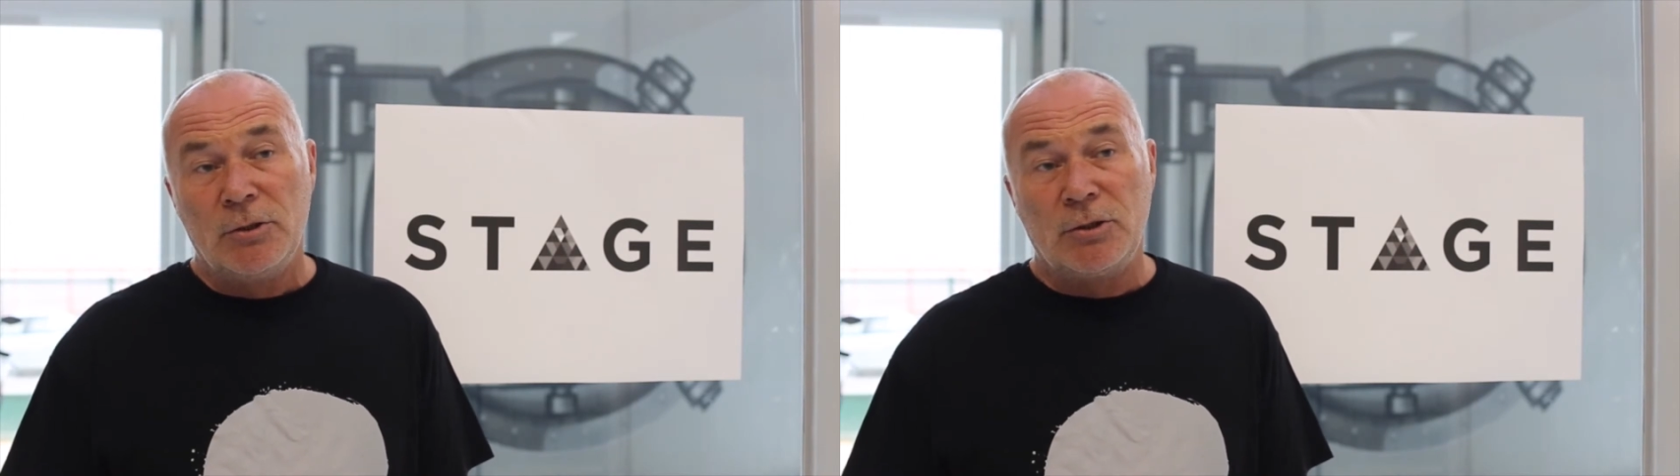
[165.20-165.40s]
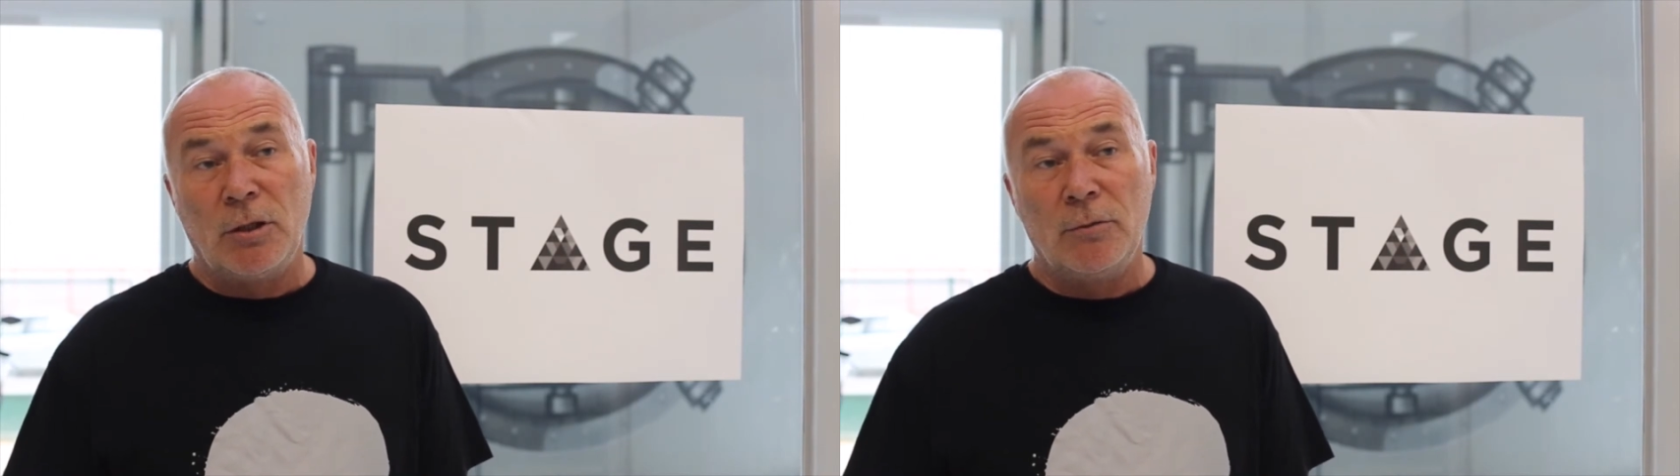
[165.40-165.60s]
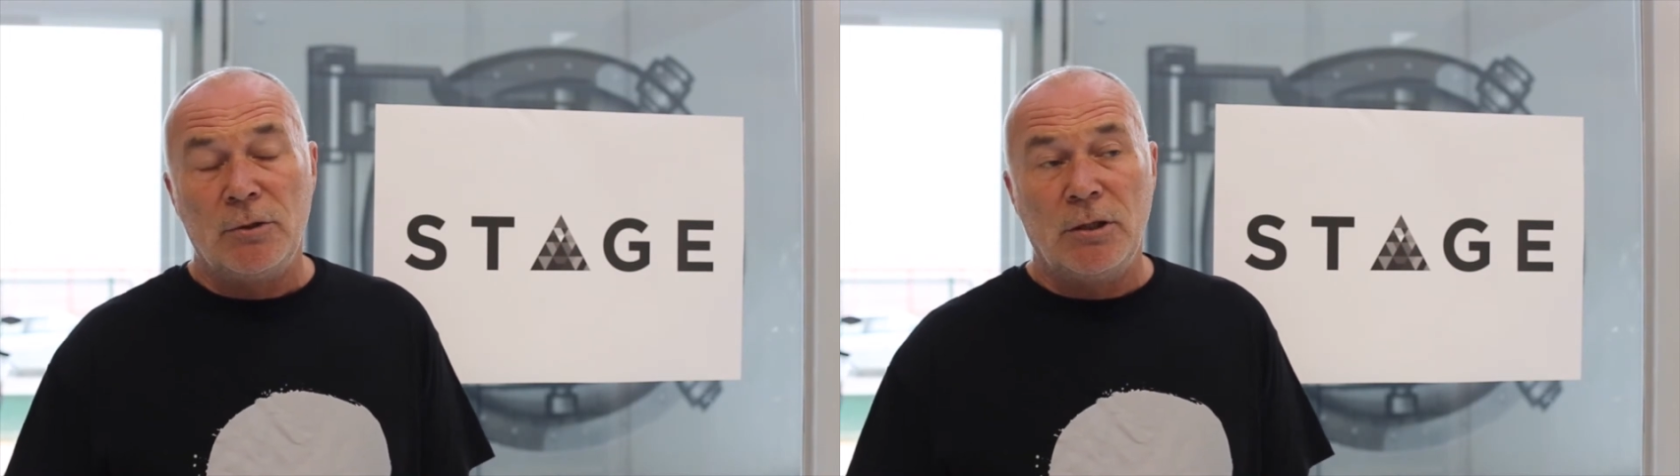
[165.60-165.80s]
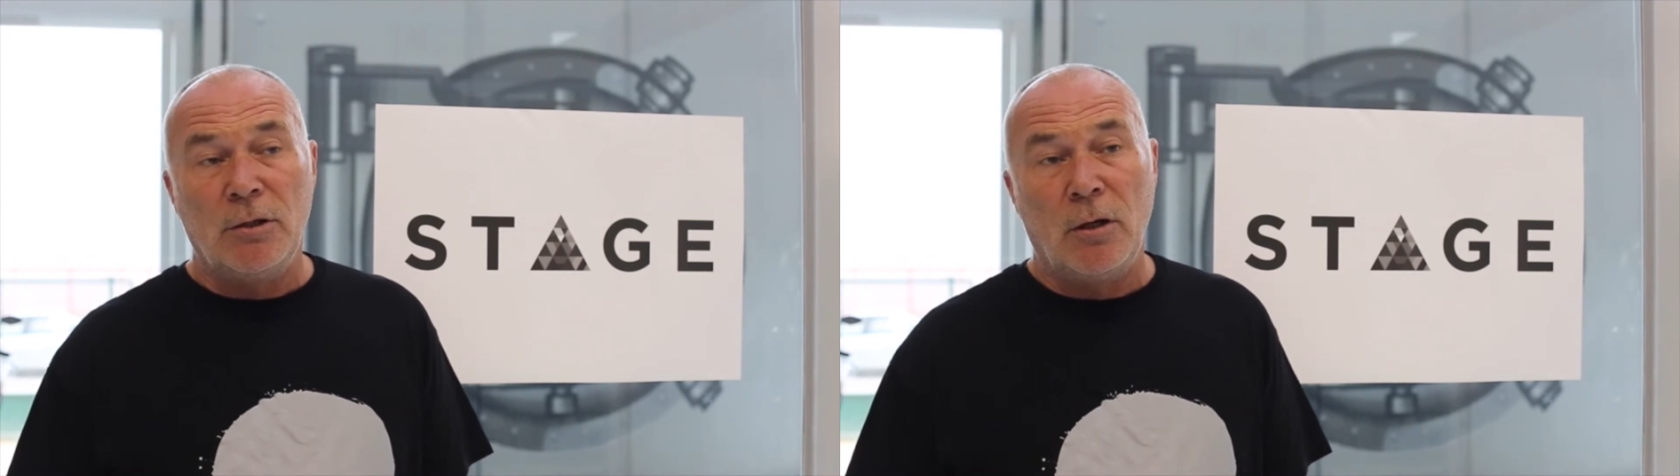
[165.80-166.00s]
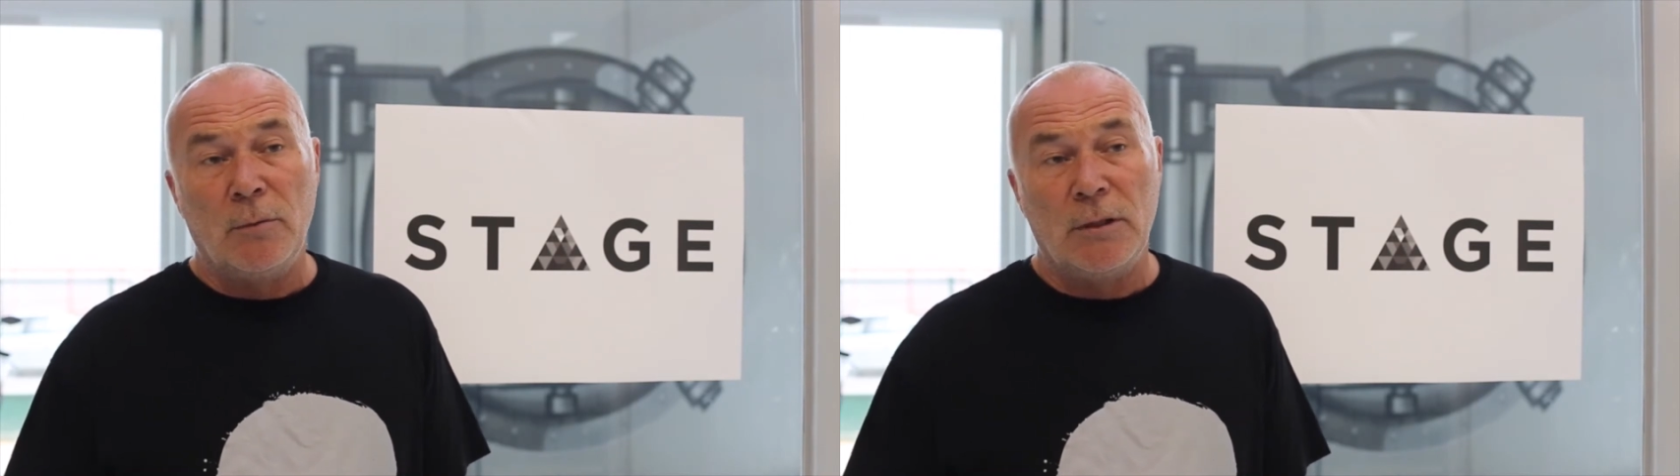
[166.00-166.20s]
So,
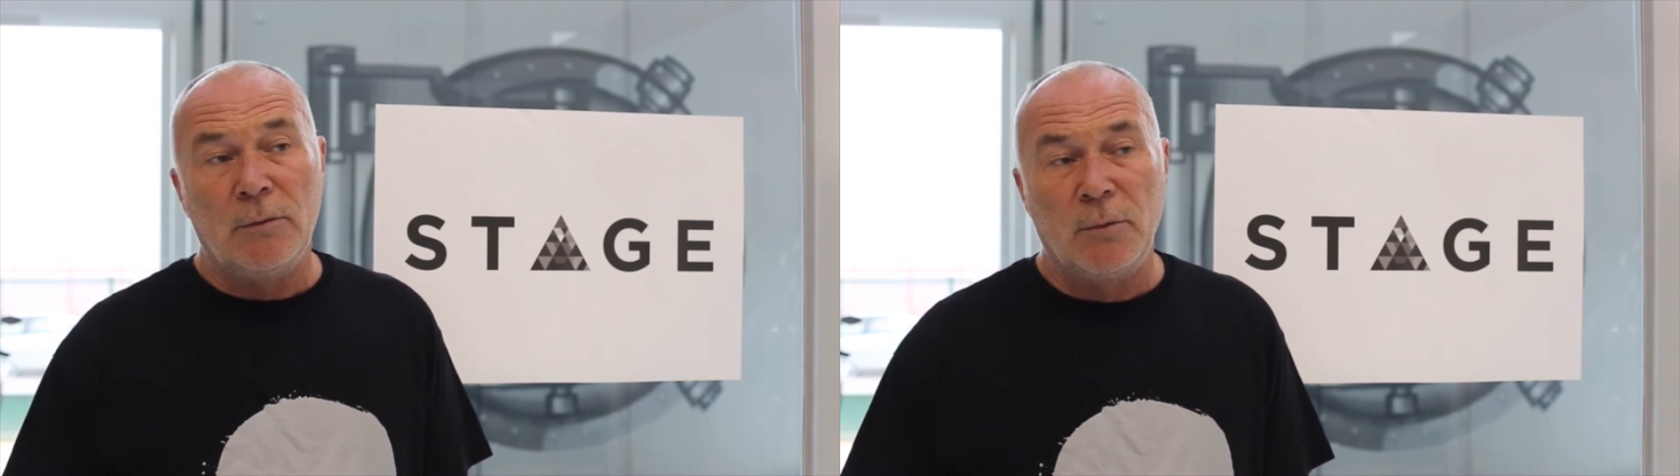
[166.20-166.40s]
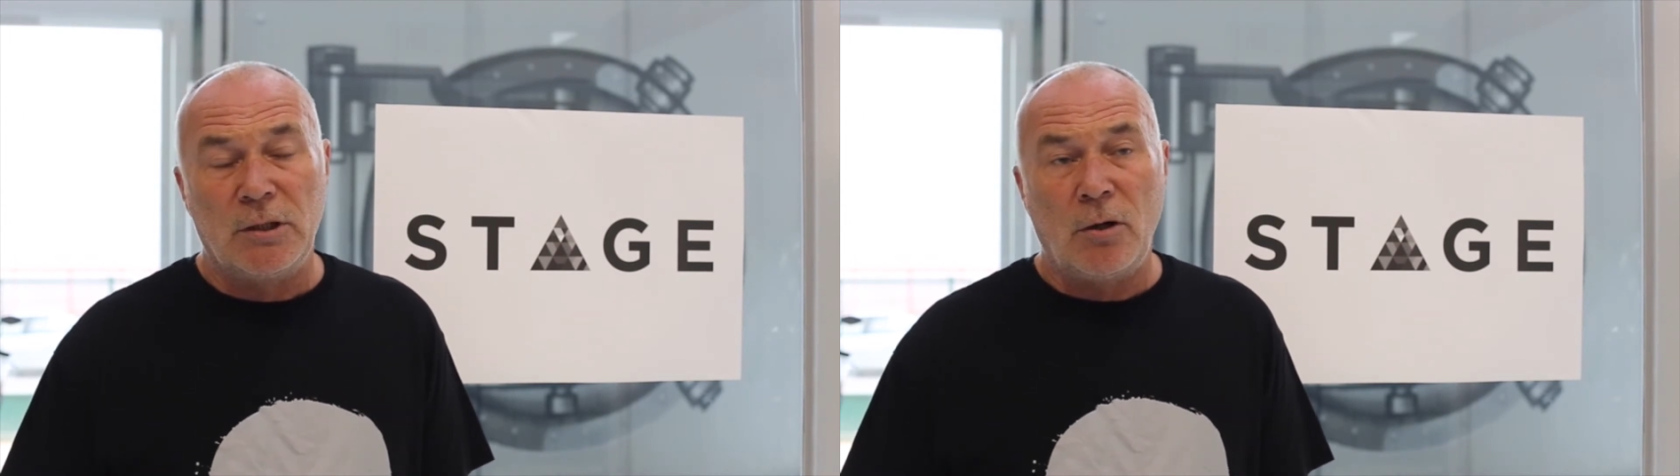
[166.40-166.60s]
we